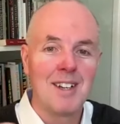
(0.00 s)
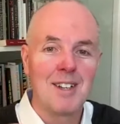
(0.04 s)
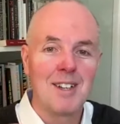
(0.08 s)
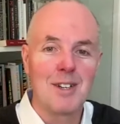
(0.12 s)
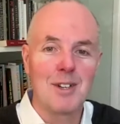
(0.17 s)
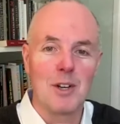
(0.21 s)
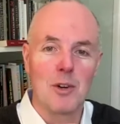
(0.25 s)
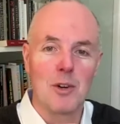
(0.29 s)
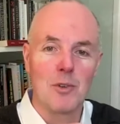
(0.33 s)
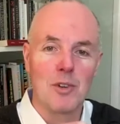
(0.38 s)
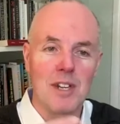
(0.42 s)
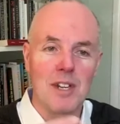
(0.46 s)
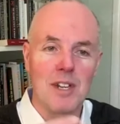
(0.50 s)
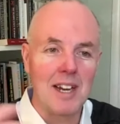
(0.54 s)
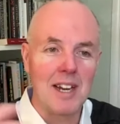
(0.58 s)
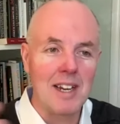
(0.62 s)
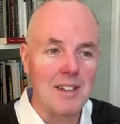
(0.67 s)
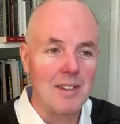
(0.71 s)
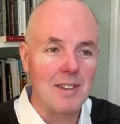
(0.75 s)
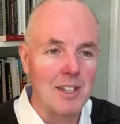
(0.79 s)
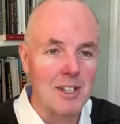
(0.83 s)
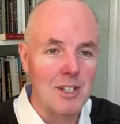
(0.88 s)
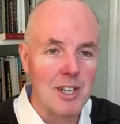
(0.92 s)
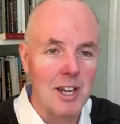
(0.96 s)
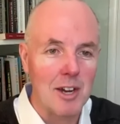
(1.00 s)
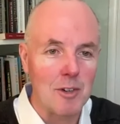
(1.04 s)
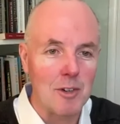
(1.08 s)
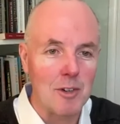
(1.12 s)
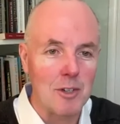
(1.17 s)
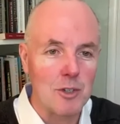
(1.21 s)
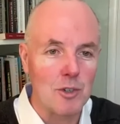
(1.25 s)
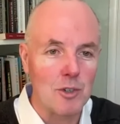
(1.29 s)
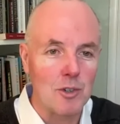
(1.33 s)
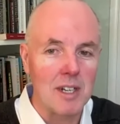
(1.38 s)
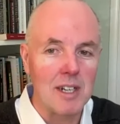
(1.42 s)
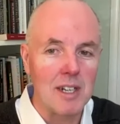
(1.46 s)
you know gain the
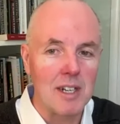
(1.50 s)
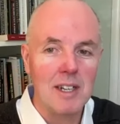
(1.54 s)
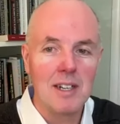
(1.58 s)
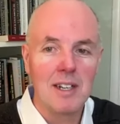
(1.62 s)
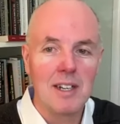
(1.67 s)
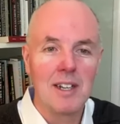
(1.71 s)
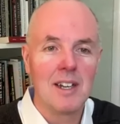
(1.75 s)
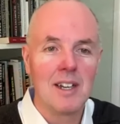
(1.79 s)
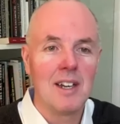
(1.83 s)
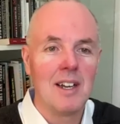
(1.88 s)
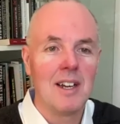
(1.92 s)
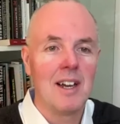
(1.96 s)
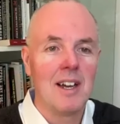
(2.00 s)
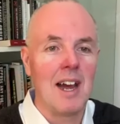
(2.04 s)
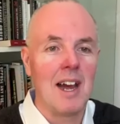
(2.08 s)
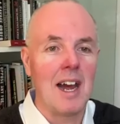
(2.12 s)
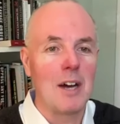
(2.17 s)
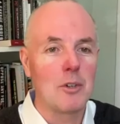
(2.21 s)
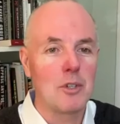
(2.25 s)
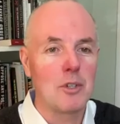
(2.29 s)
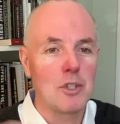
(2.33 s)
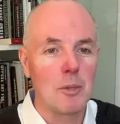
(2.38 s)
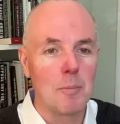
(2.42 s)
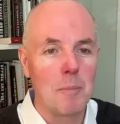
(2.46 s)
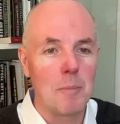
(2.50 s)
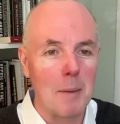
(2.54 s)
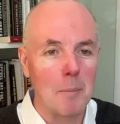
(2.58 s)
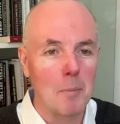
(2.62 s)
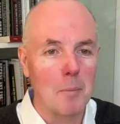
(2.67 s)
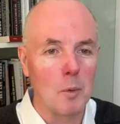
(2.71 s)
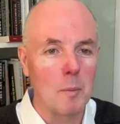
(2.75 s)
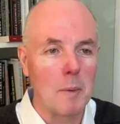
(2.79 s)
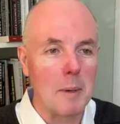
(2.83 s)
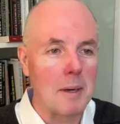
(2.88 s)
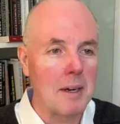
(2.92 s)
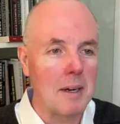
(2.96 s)
territory Al
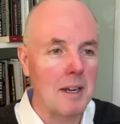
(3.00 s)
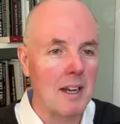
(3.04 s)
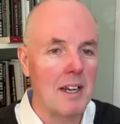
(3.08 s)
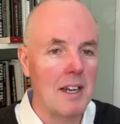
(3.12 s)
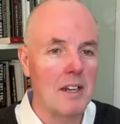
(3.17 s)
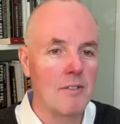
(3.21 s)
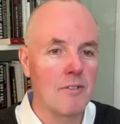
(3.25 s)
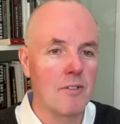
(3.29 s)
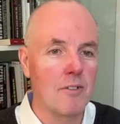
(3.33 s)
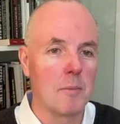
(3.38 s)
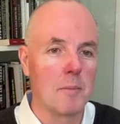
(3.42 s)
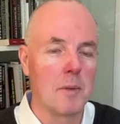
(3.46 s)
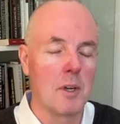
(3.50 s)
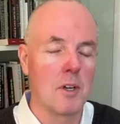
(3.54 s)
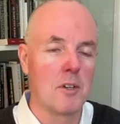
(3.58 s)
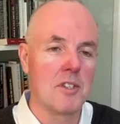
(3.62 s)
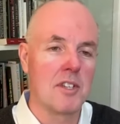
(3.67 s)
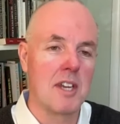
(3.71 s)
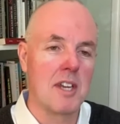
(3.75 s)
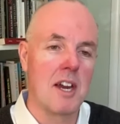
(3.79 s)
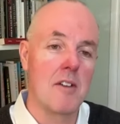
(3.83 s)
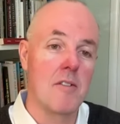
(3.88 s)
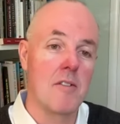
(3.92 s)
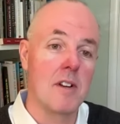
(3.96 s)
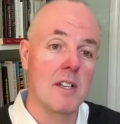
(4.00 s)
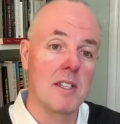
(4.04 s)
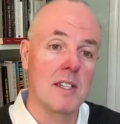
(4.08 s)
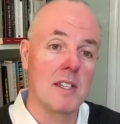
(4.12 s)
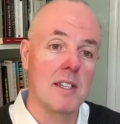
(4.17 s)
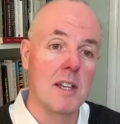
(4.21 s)
Shabaab would be cleared from those areas,